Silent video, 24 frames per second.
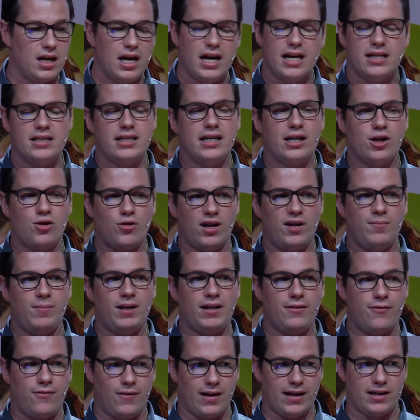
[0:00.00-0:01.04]
It's an
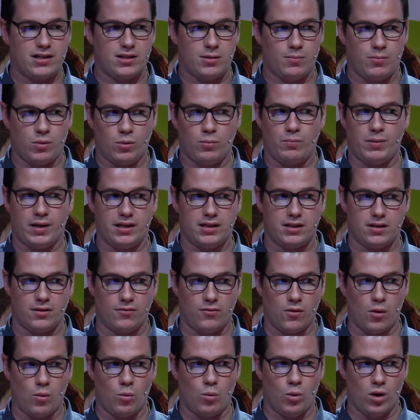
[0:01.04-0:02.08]
incredibly flexible piece
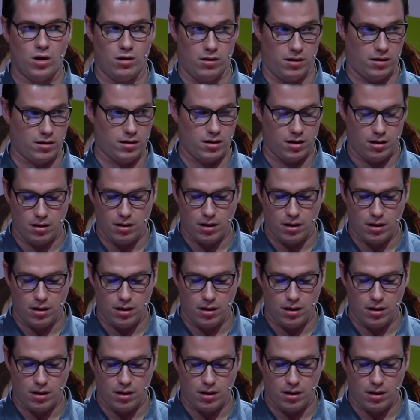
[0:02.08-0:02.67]
of work,